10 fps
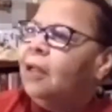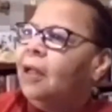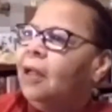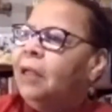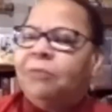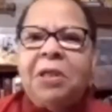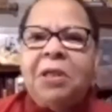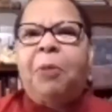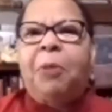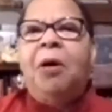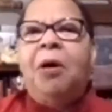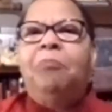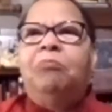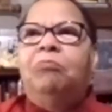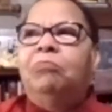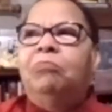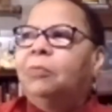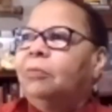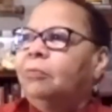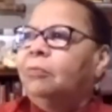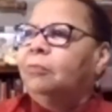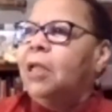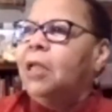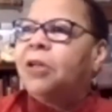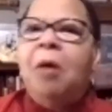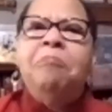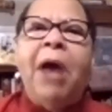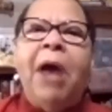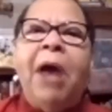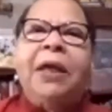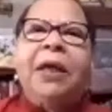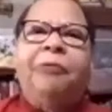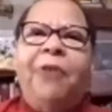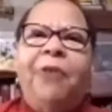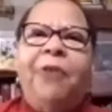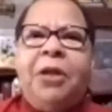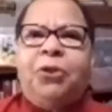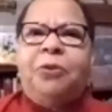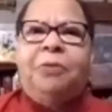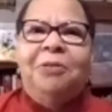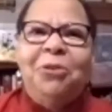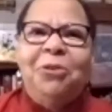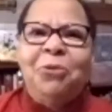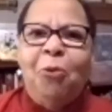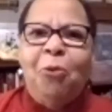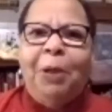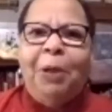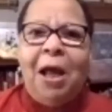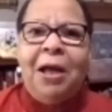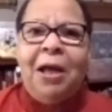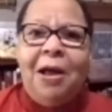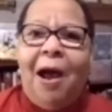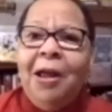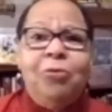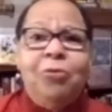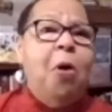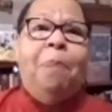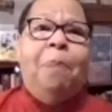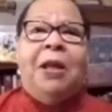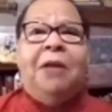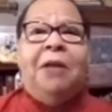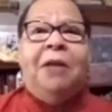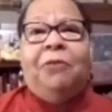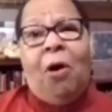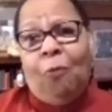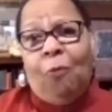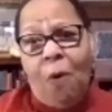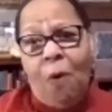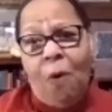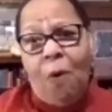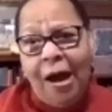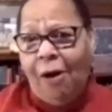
I think, he's come back into fashion, you know, but I grew up and I thought, wow,